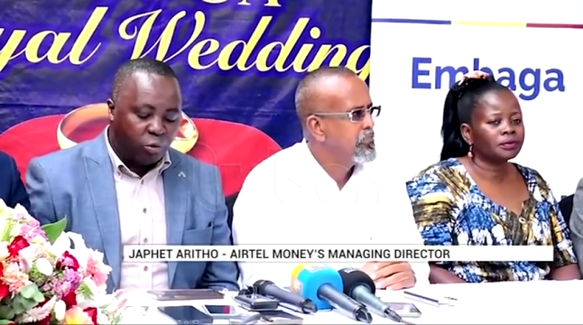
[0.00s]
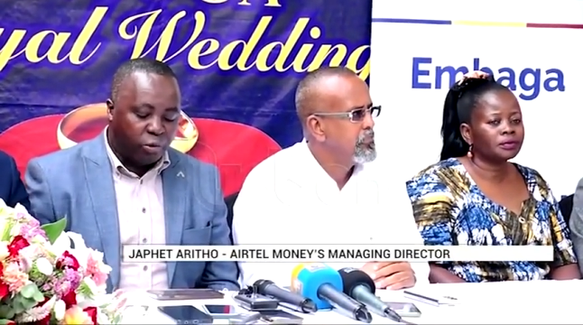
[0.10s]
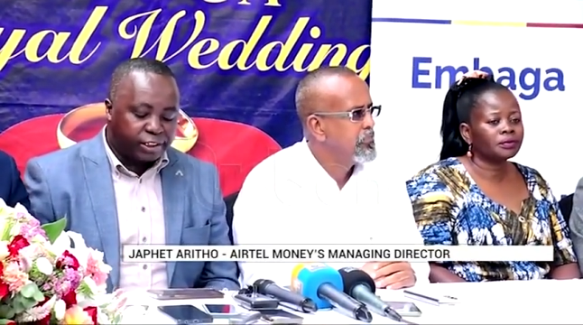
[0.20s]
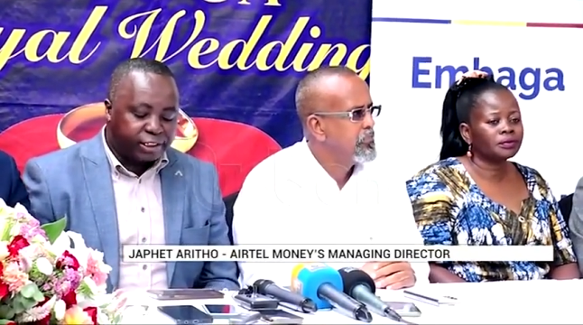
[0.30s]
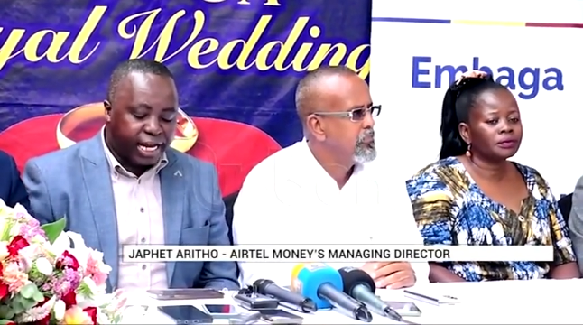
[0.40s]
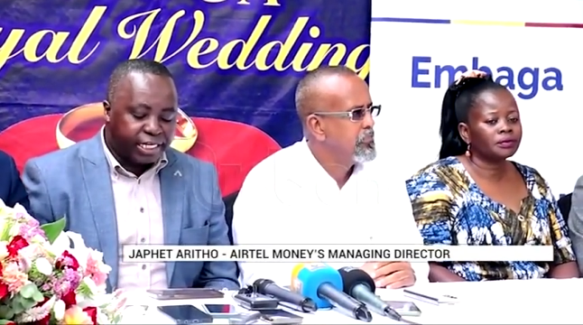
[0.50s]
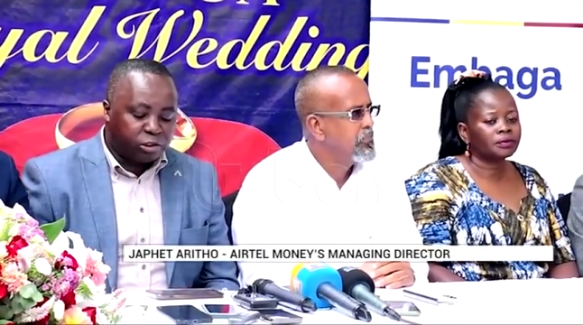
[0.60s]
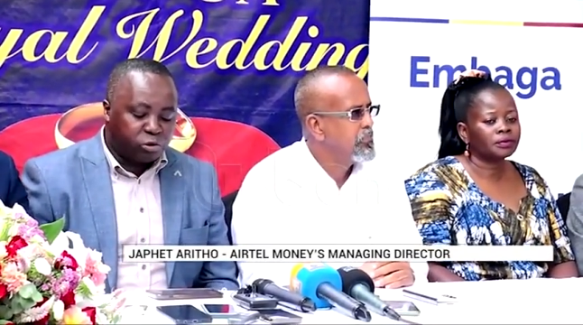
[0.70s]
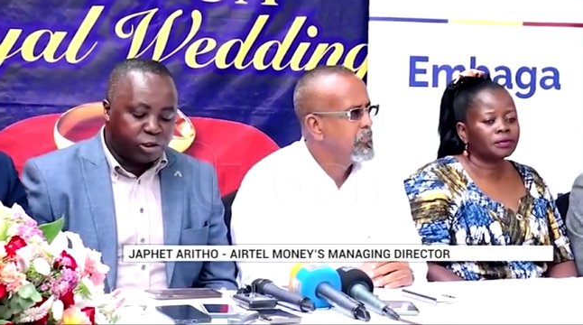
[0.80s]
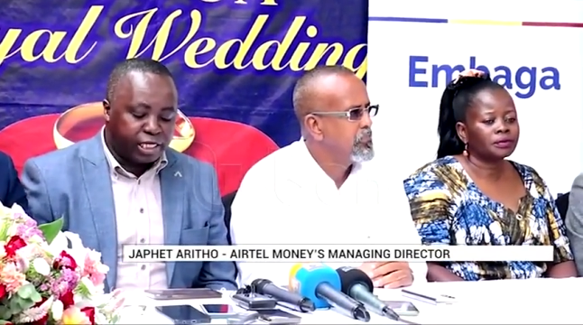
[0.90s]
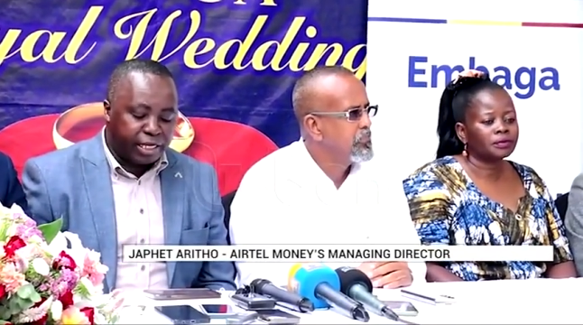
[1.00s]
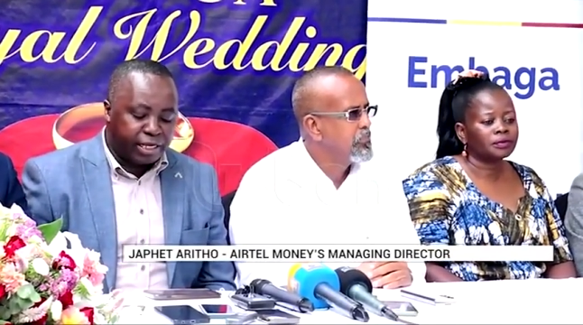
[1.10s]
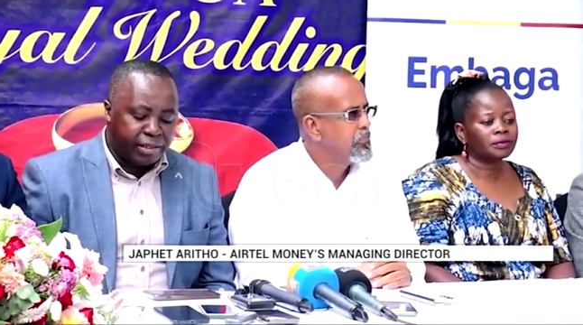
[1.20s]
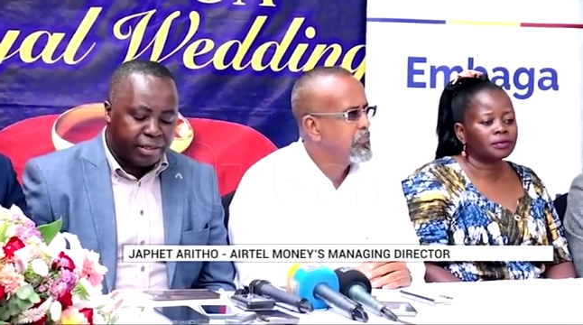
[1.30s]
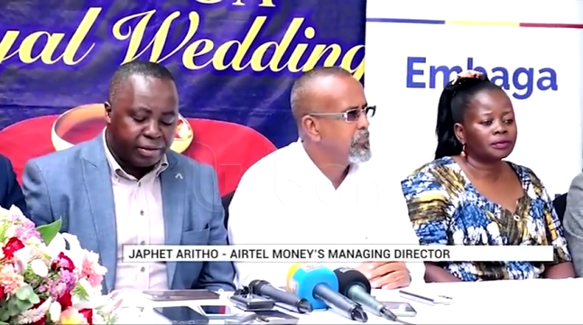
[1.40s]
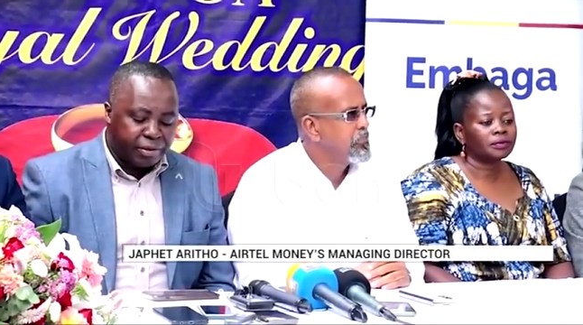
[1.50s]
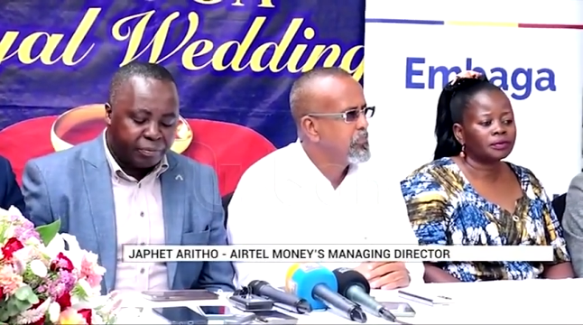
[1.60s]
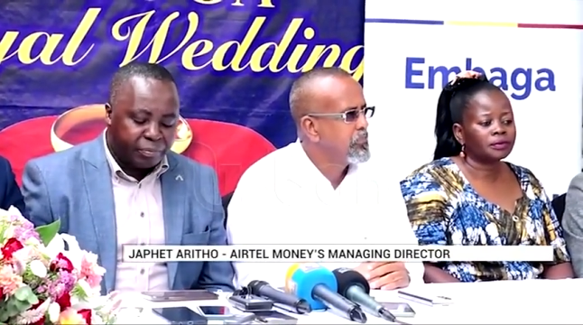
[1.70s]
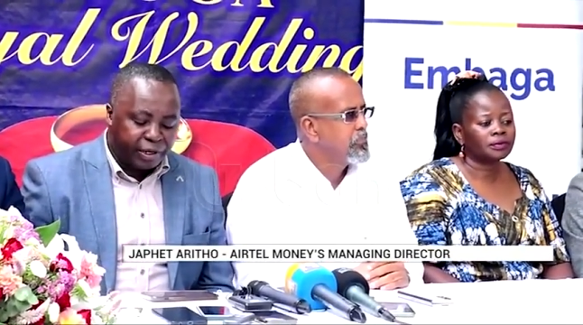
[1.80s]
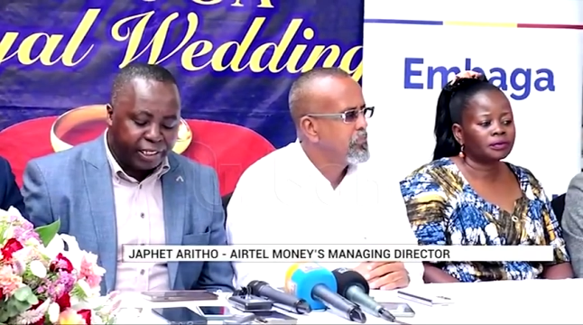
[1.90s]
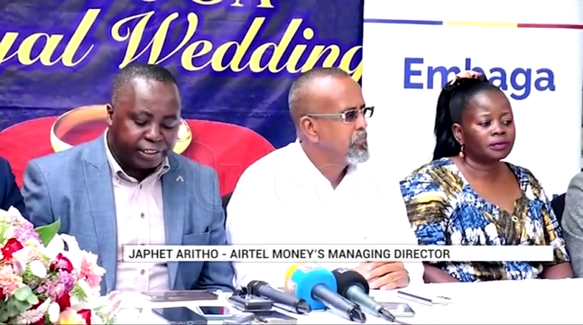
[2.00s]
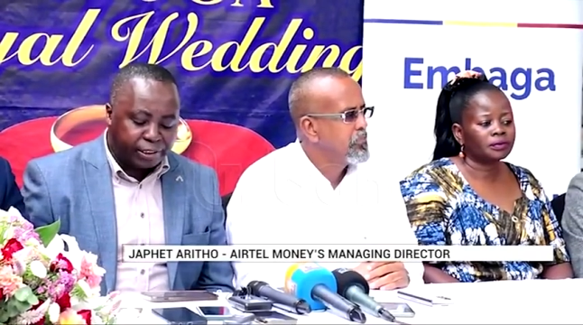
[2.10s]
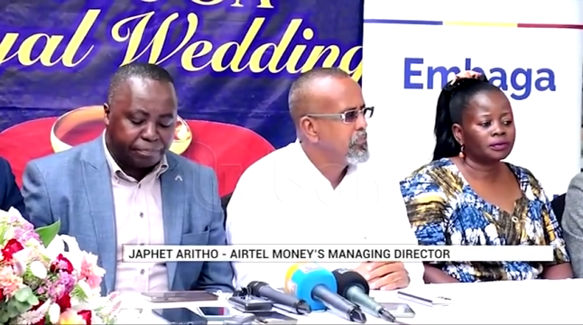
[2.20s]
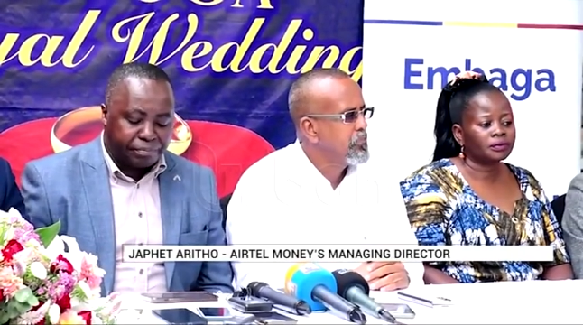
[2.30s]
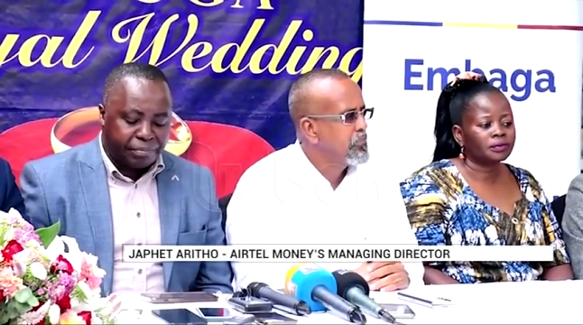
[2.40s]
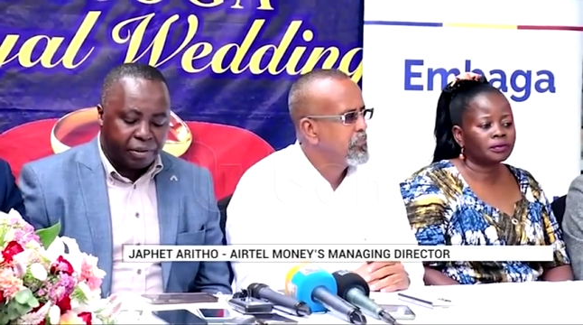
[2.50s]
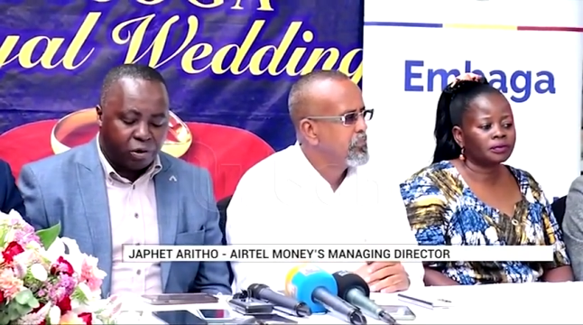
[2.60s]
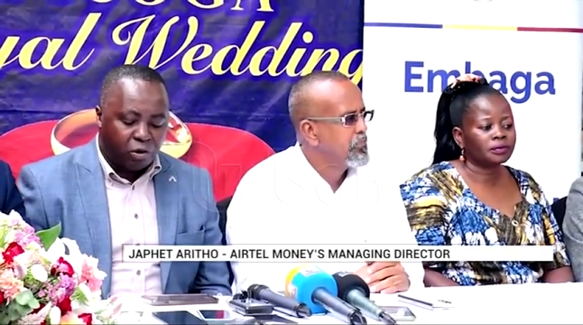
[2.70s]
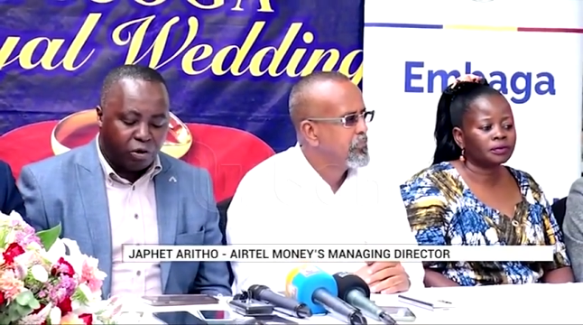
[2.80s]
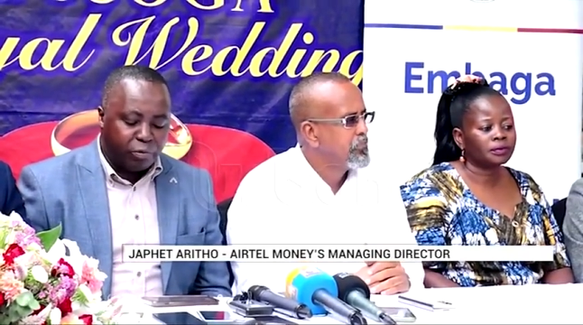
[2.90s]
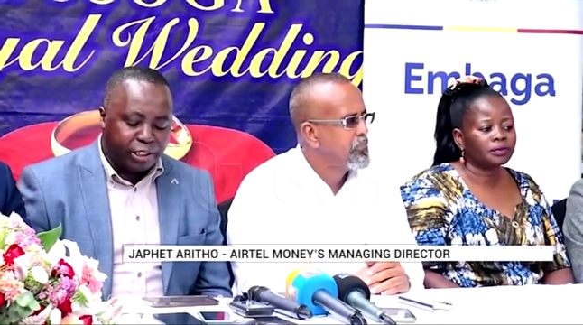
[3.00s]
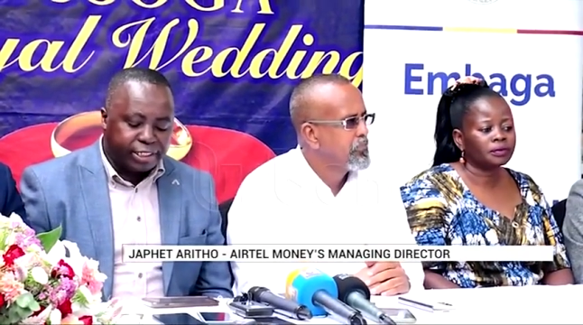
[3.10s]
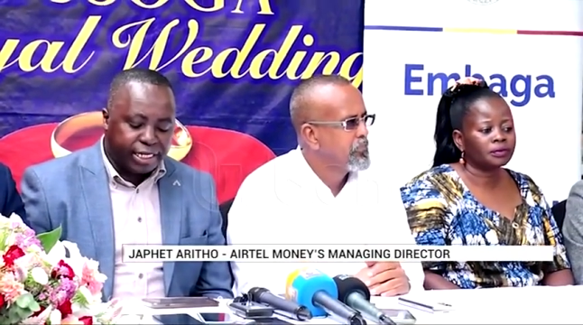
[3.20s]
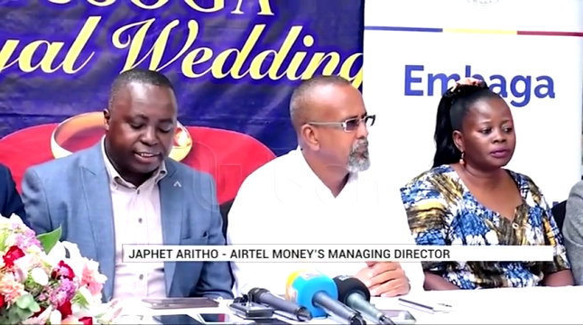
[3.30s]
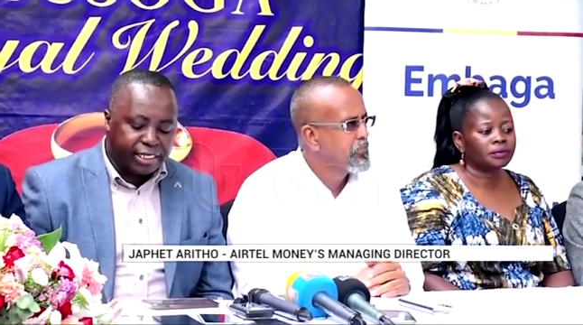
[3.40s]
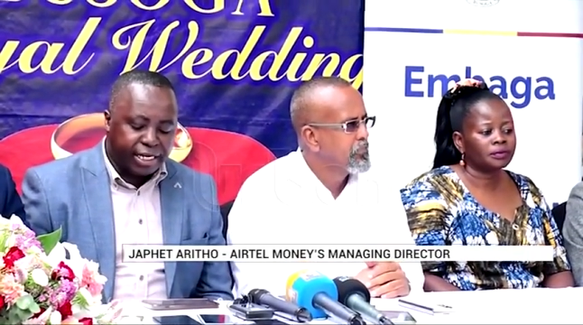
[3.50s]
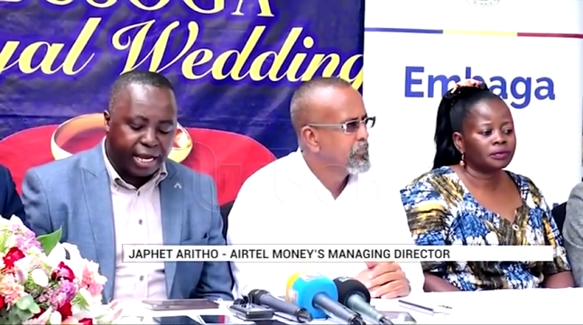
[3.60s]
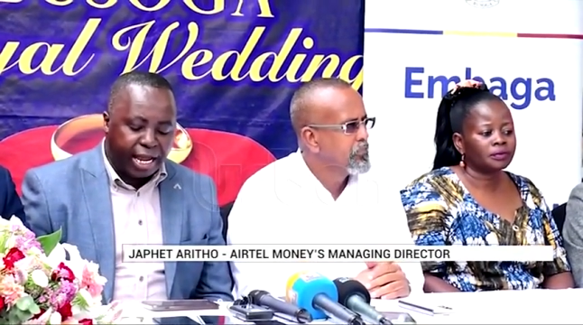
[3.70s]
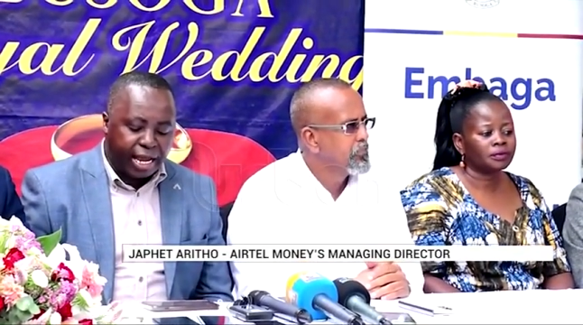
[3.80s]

Speaker 1: We stand to the precipice of witnessing